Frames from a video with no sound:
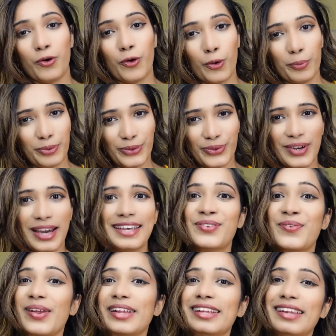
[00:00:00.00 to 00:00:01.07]
hope you
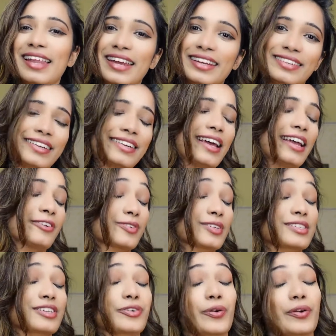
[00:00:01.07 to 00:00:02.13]
guys really liked it. It
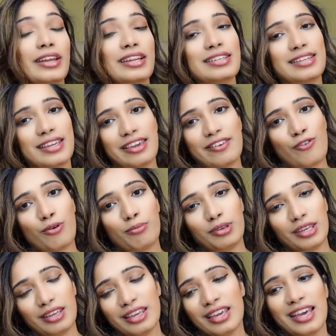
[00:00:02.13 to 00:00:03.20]
was a great day for
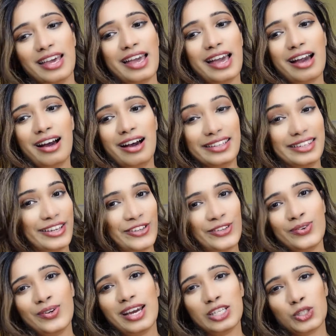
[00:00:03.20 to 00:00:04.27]
me. Thank
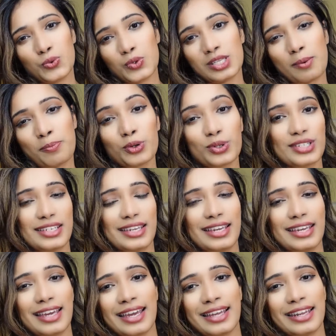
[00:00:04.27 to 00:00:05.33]
you guys for
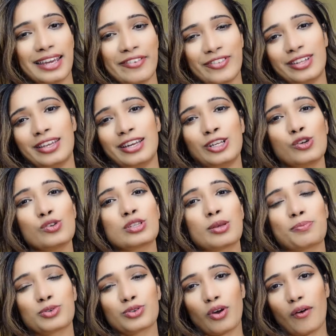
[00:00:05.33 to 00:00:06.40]
supporting and everything. Do
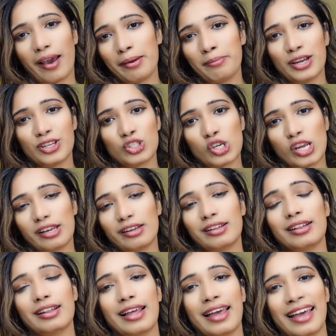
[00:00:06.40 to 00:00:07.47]
subscribe my
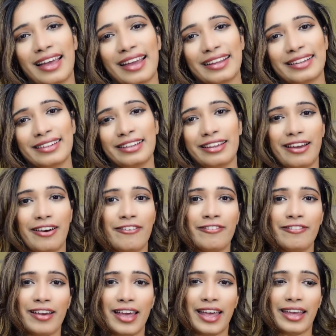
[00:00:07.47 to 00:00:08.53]
channel and
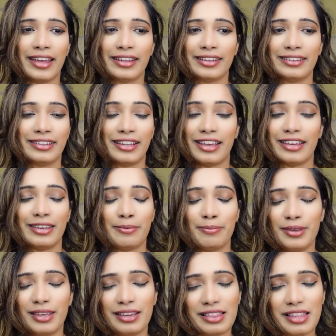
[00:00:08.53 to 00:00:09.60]
love and like give
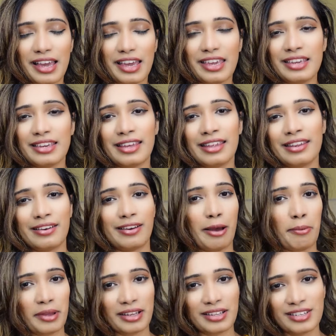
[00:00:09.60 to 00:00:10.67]
me a like in the
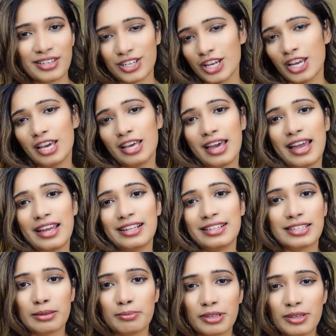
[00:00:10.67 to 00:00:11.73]
comment
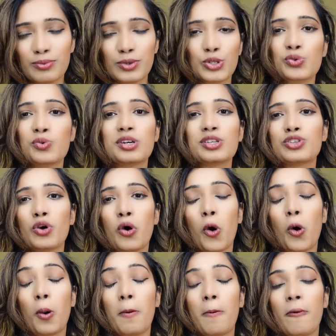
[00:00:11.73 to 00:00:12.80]
and tell me which was
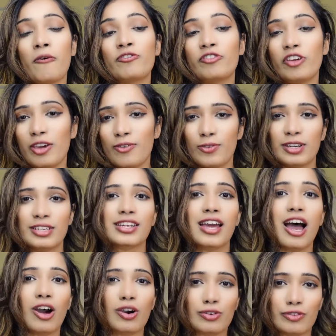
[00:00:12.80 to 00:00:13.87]
your favorite
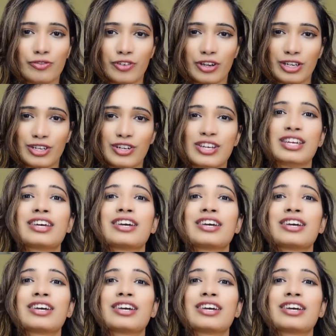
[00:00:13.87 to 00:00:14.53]
outfit